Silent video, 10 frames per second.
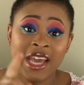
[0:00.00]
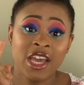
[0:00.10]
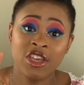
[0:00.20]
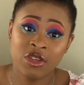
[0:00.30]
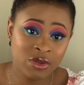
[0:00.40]

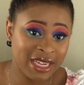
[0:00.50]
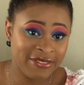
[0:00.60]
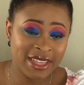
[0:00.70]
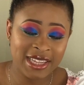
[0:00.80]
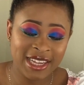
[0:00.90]
You will
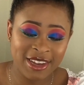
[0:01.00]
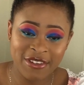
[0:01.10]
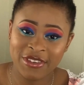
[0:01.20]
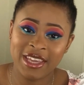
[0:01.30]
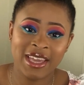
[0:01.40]
definitely love
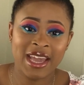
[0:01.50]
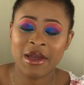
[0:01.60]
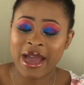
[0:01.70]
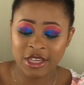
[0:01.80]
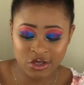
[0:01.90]
it here.
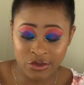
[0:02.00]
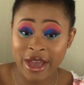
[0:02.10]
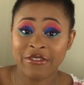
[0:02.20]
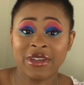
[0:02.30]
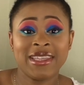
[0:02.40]
I do
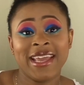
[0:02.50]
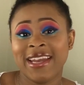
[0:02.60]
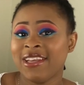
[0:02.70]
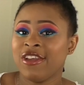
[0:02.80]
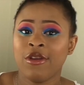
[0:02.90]
everything,
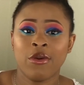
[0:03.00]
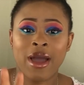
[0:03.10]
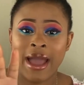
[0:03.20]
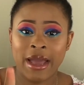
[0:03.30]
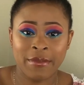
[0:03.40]
you know,
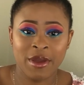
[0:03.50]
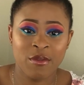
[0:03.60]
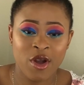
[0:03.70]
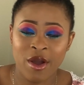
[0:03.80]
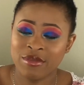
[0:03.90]
I am a
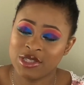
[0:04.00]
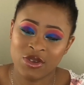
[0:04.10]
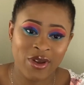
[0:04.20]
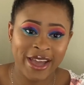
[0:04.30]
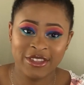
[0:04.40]
mom, so
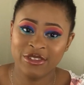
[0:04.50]
I do